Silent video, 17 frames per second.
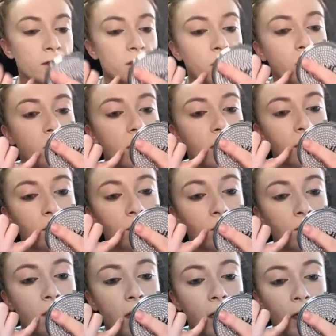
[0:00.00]

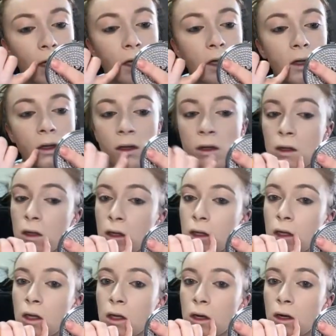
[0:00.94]
crease right
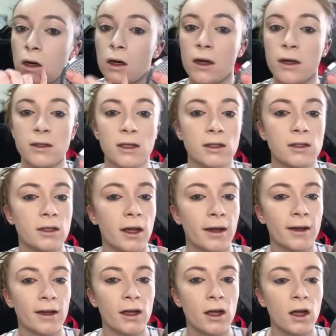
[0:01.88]
here because it's
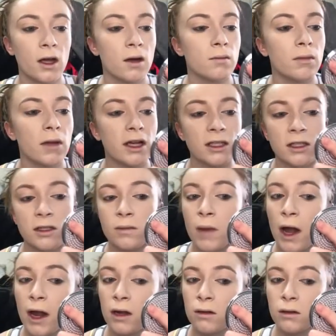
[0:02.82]
like my
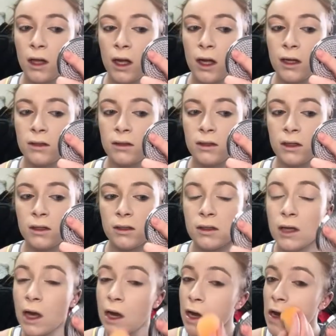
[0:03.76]
smile lines, and
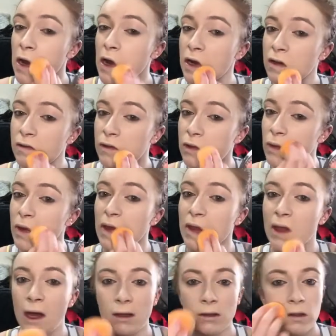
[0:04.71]
it's kind of
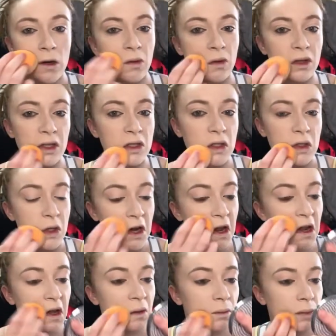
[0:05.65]
doing that. It's not really
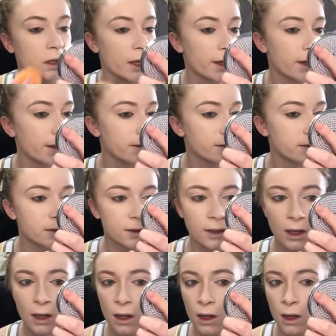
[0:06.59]
staying in place.